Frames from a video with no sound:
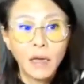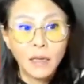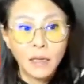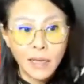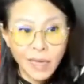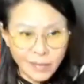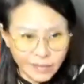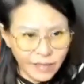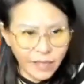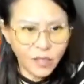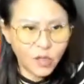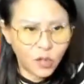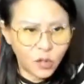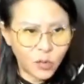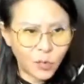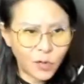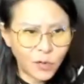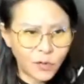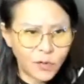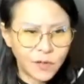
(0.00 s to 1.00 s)
Let's say she
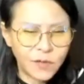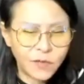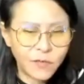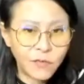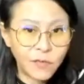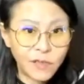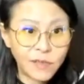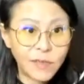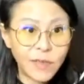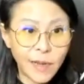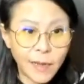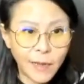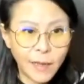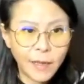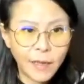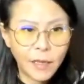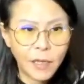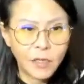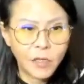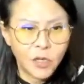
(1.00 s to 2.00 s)
don't want to resign.
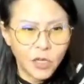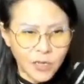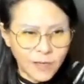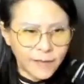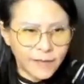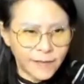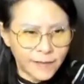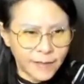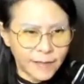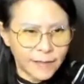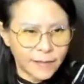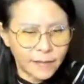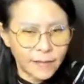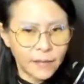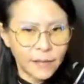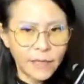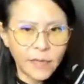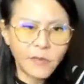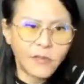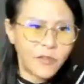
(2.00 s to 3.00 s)
She insists.
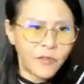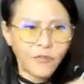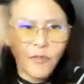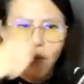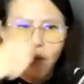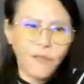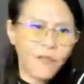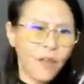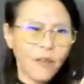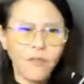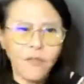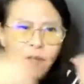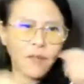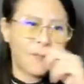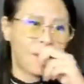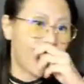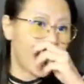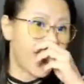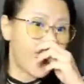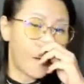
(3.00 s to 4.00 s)
Then she fight.
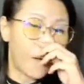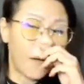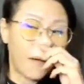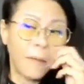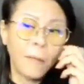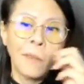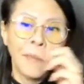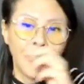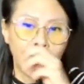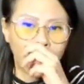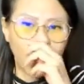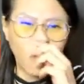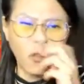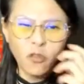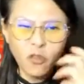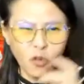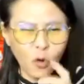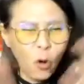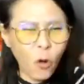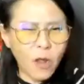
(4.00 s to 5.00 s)
Go
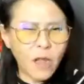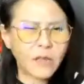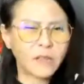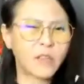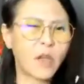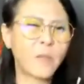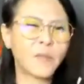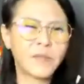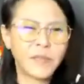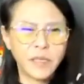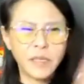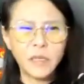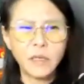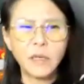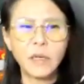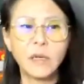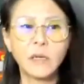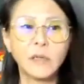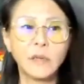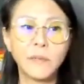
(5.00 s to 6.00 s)
through all kinds of
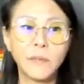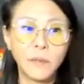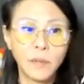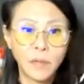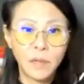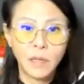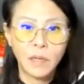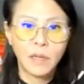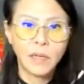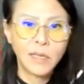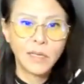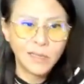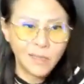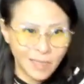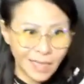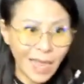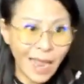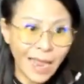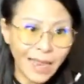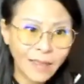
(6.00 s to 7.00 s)
obstacles. In
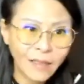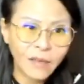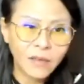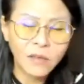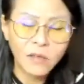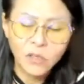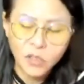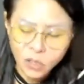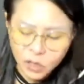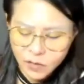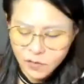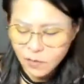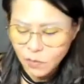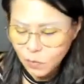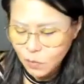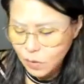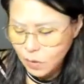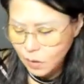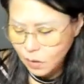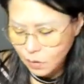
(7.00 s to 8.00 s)
the end, she's the
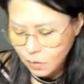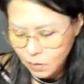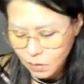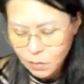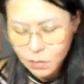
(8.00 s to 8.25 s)
winner.